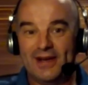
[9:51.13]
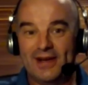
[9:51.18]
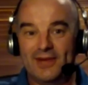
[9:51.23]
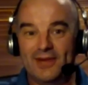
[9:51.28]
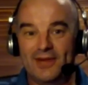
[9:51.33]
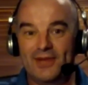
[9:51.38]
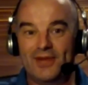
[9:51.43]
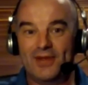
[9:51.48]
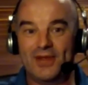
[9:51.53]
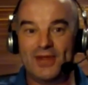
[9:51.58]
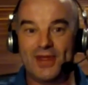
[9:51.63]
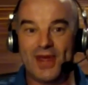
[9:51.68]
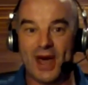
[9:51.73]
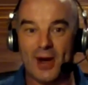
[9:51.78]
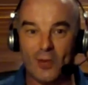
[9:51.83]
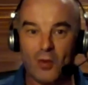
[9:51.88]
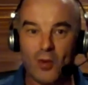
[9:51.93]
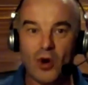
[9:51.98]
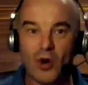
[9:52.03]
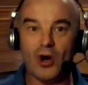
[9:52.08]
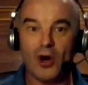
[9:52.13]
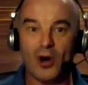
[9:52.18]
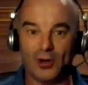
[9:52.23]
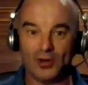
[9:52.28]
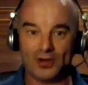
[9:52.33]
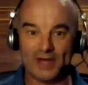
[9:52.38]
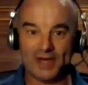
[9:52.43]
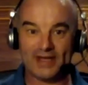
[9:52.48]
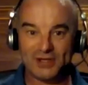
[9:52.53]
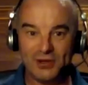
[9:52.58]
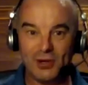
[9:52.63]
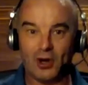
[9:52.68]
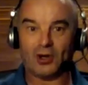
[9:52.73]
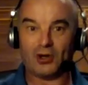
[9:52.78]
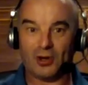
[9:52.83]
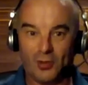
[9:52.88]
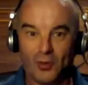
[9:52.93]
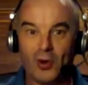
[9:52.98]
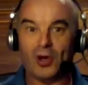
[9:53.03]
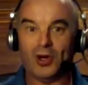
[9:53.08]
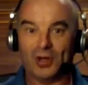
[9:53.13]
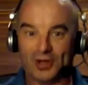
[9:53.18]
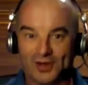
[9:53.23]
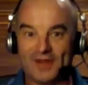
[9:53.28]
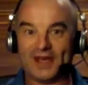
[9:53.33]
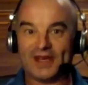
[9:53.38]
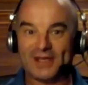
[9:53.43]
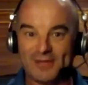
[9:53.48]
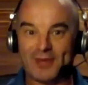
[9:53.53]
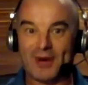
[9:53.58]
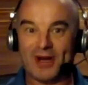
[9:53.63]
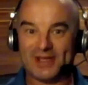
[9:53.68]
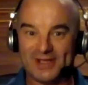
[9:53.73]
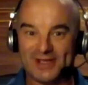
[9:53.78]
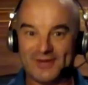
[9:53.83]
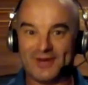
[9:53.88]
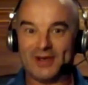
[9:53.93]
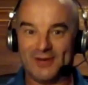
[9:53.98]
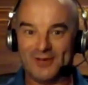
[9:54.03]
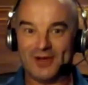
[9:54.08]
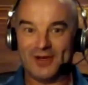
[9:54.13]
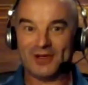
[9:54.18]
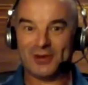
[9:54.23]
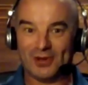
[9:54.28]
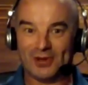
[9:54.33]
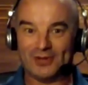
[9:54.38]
their world is not the world of the expressive individual.